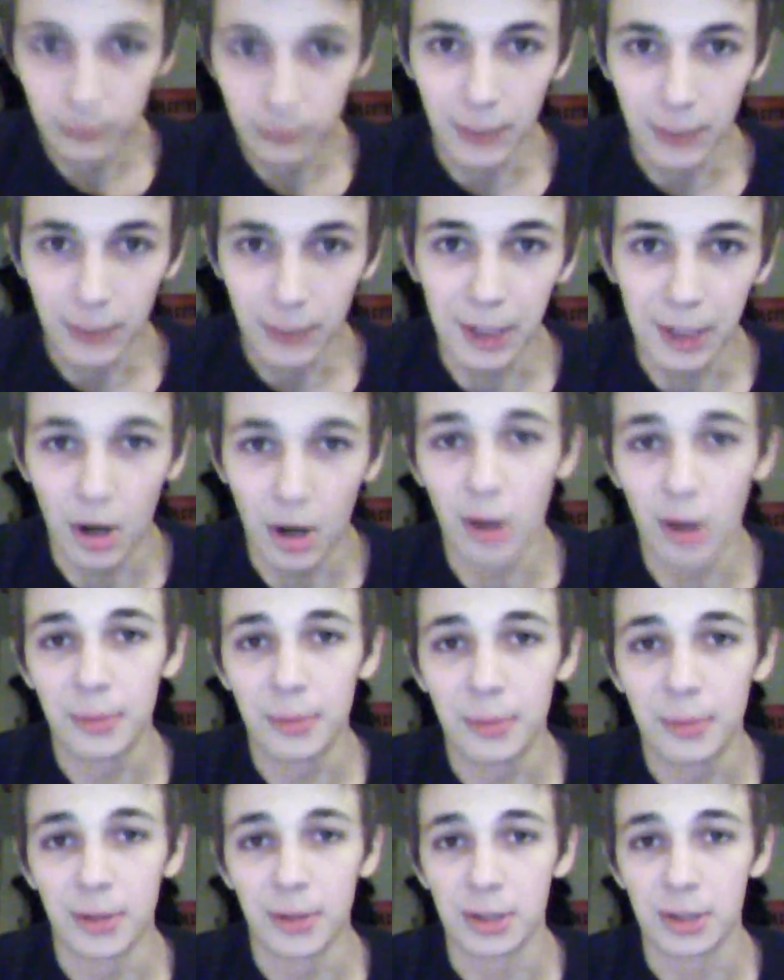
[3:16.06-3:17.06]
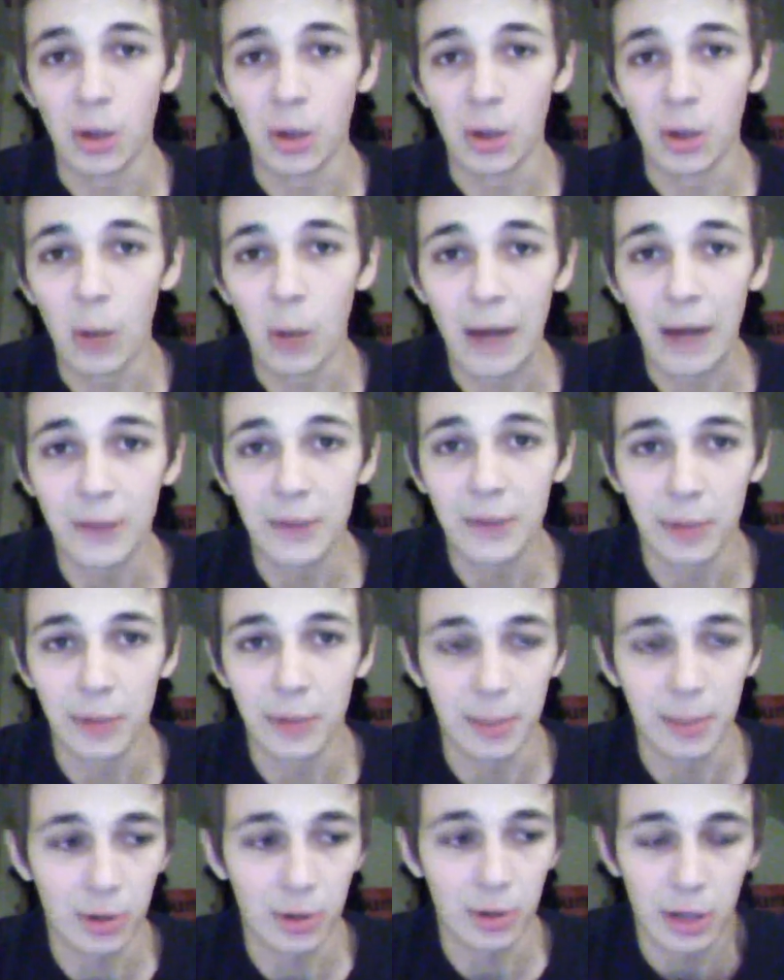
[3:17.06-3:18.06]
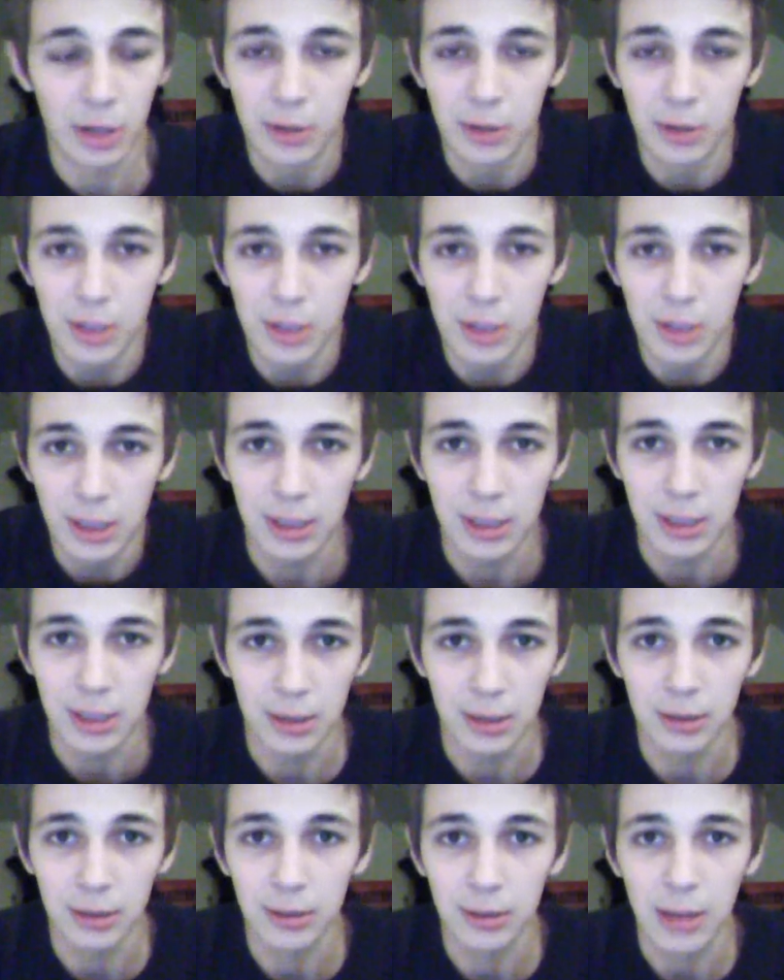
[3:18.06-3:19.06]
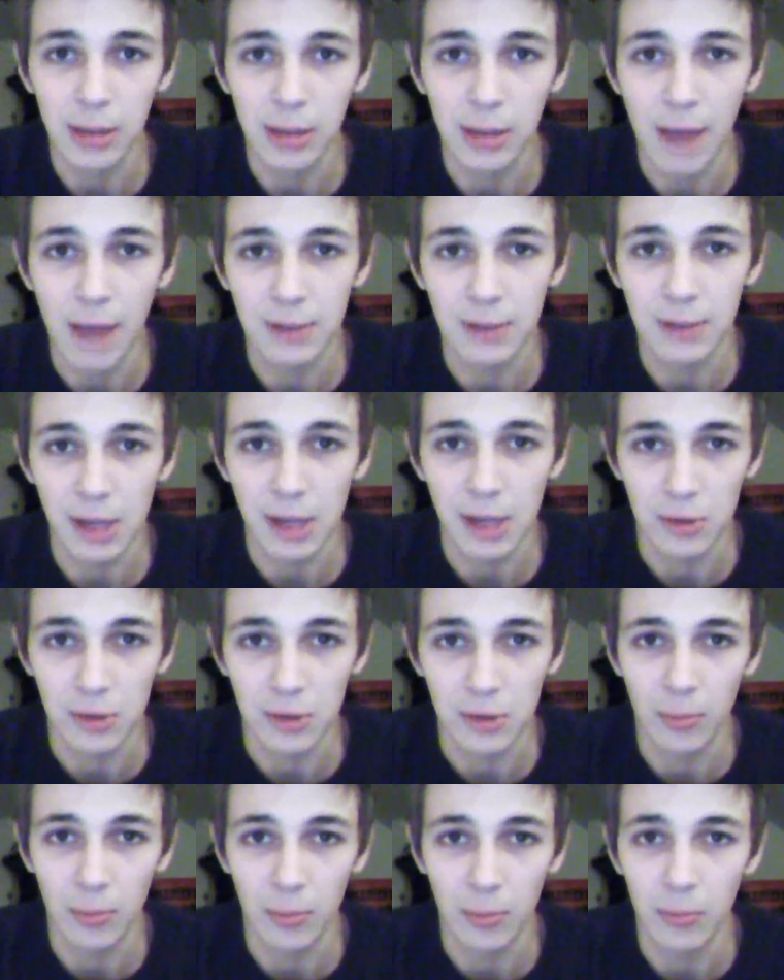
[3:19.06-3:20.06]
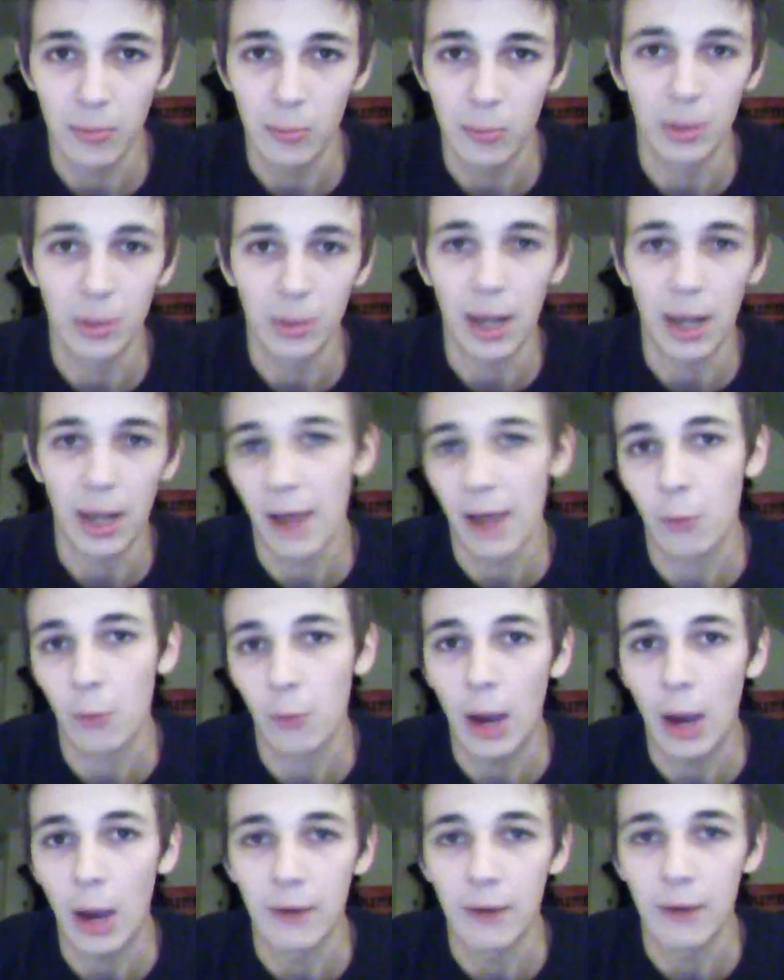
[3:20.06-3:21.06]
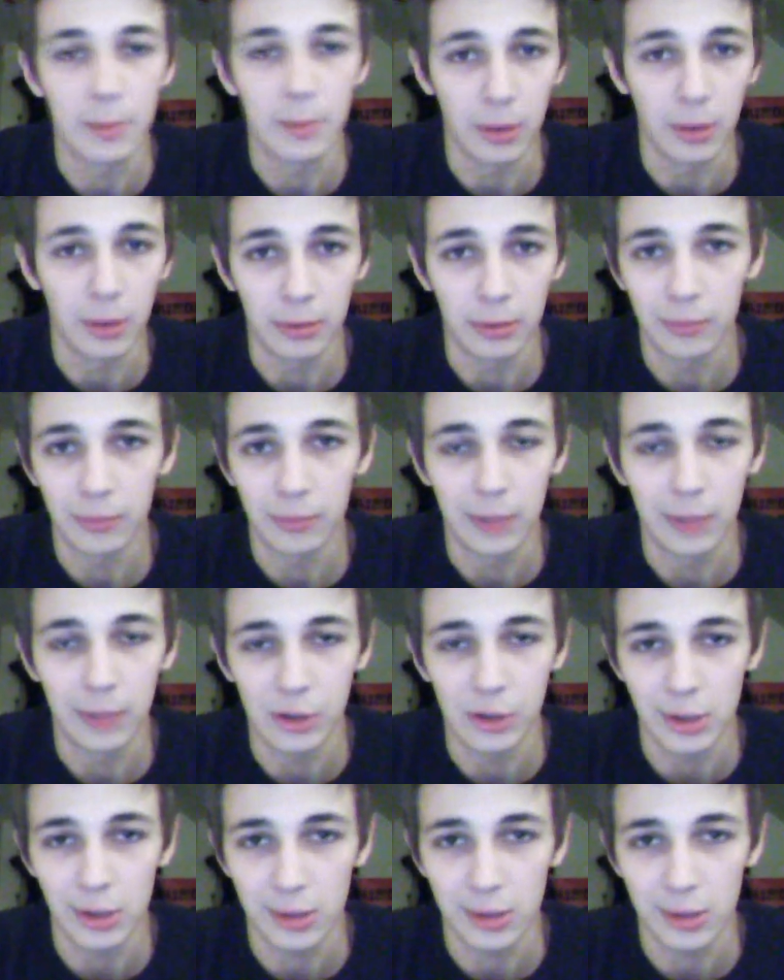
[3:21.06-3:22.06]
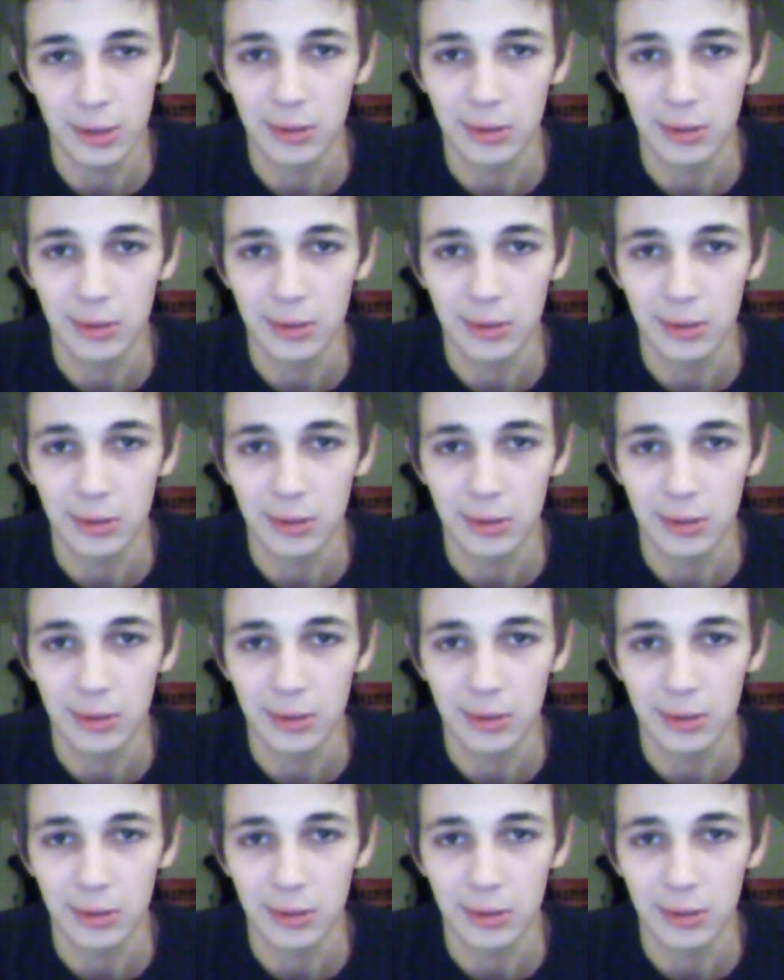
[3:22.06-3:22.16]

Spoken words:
and call them their salt wives pretty much, and just get to have sex with them when they have wives. But it's just,